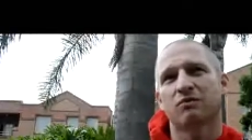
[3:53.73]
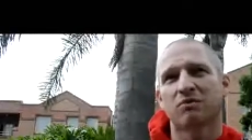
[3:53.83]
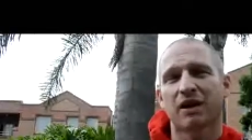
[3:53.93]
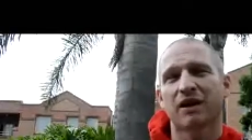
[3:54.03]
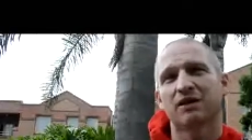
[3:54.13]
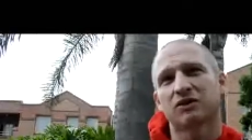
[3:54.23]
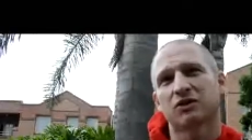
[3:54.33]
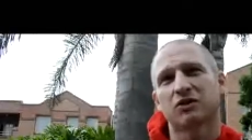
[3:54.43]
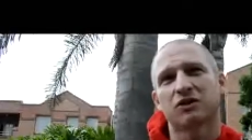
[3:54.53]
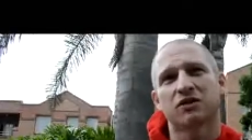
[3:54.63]
players and
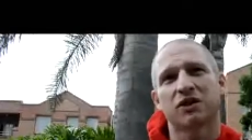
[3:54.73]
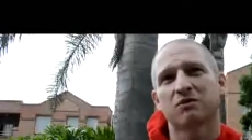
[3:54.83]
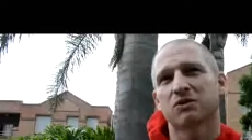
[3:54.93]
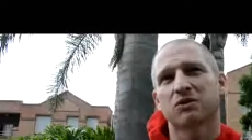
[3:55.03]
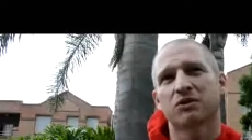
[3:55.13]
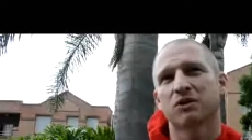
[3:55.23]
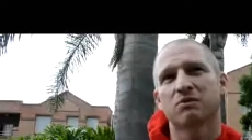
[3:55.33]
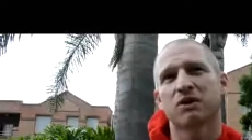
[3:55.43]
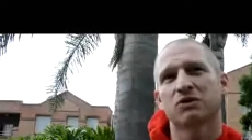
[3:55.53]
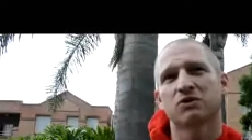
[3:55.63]
hockey teams, not the
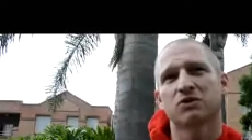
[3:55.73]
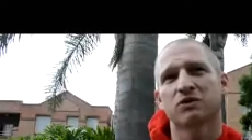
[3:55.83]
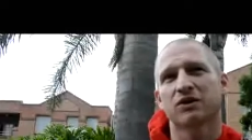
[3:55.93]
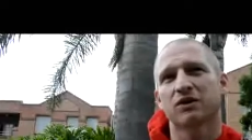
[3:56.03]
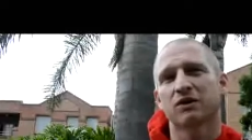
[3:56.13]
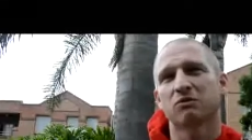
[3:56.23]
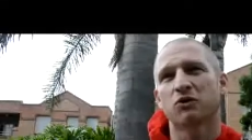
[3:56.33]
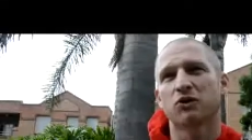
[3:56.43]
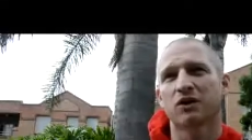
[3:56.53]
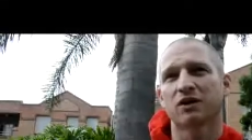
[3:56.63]
emotions of it. And the
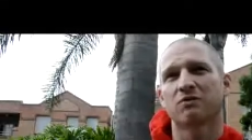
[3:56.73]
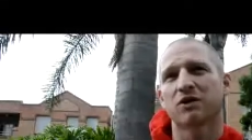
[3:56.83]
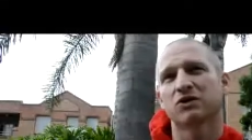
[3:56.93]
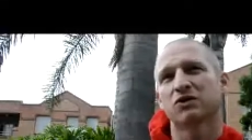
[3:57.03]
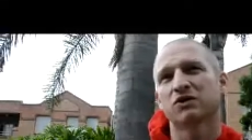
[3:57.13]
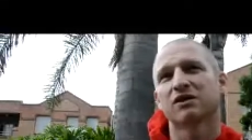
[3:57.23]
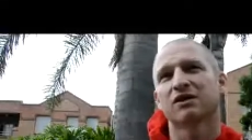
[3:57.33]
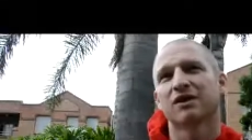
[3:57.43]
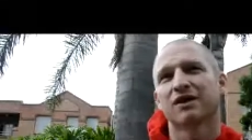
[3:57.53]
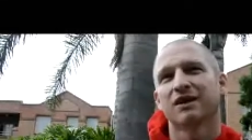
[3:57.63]
more you get emotions
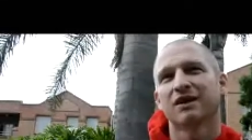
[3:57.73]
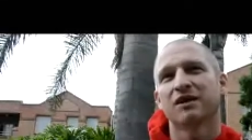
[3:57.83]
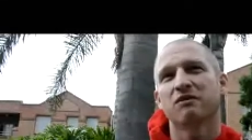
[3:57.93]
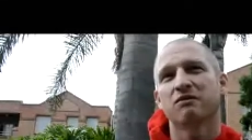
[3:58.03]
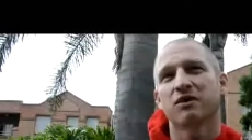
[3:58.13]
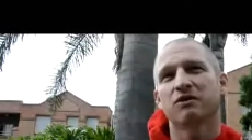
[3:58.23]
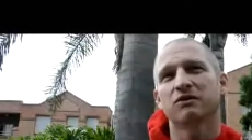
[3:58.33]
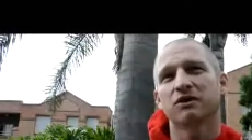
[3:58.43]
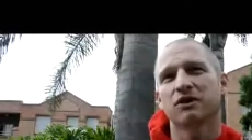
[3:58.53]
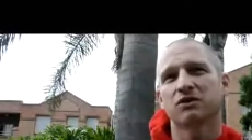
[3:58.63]

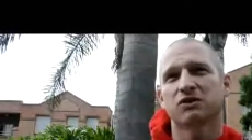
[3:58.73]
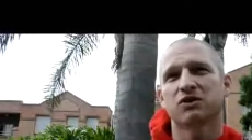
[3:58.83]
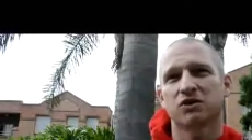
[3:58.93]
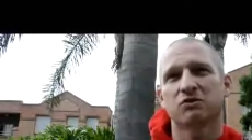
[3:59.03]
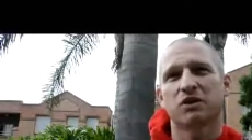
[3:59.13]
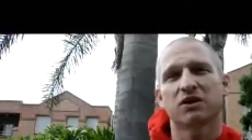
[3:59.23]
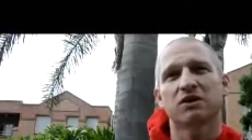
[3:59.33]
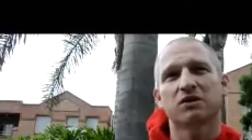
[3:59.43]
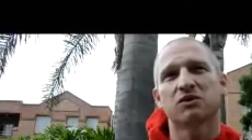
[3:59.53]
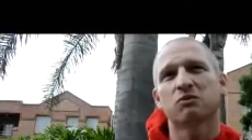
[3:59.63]
involved in those decision
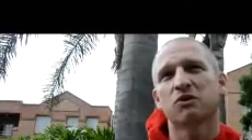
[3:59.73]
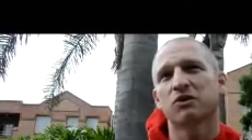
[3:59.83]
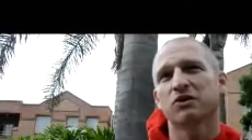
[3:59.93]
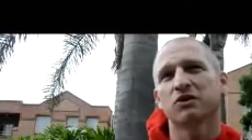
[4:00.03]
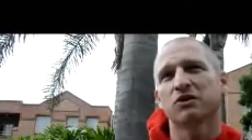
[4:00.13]
makings, the more that you